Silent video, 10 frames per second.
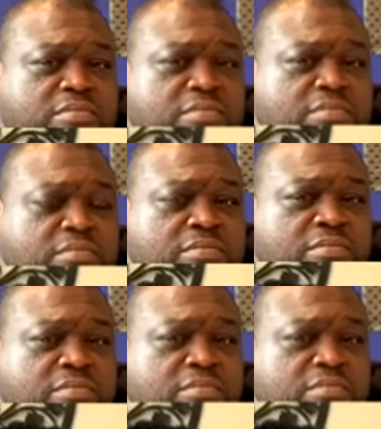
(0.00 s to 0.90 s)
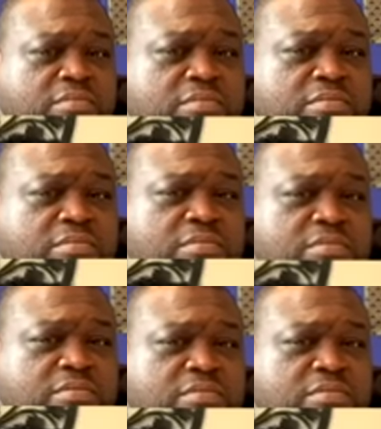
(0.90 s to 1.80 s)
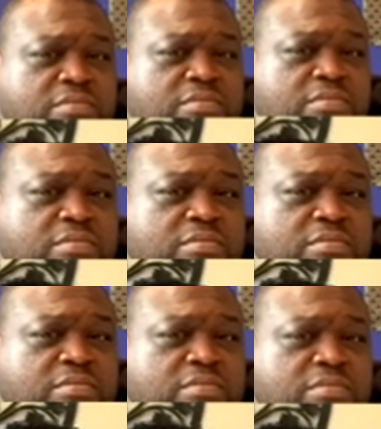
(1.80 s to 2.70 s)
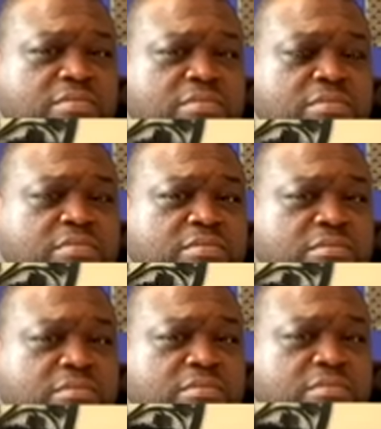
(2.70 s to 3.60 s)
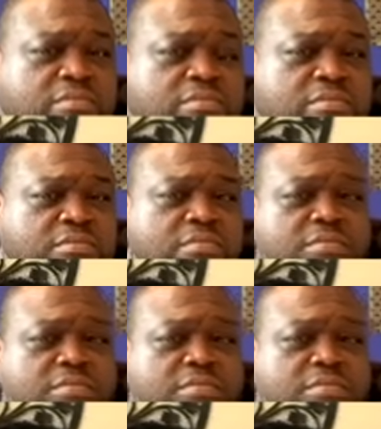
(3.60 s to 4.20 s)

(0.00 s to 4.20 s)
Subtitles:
The person shown says nothing.